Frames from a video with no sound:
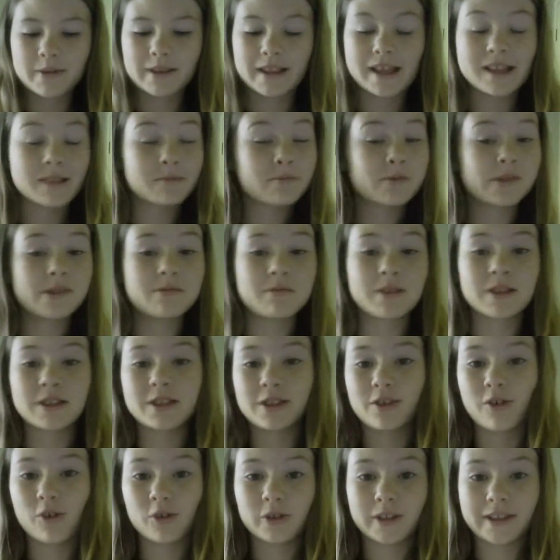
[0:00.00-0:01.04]
but that's pretty much
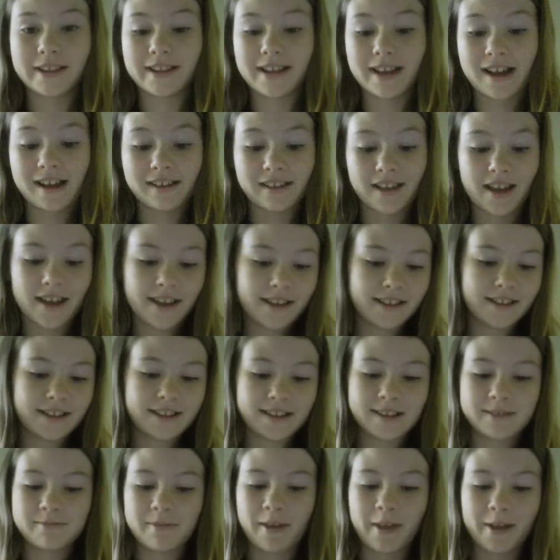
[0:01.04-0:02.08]
the only thing I like in
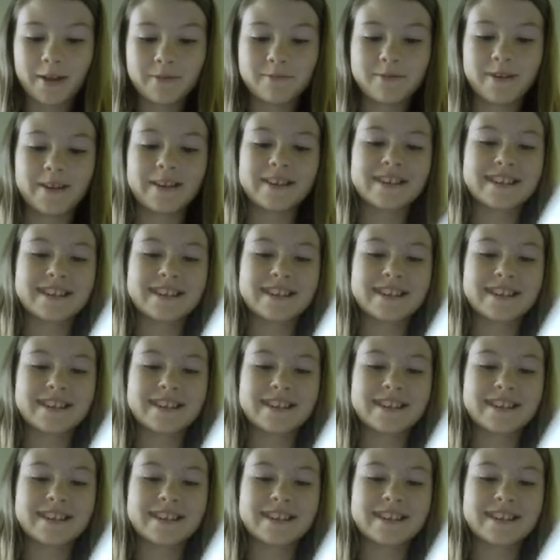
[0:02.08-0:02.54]
this spelling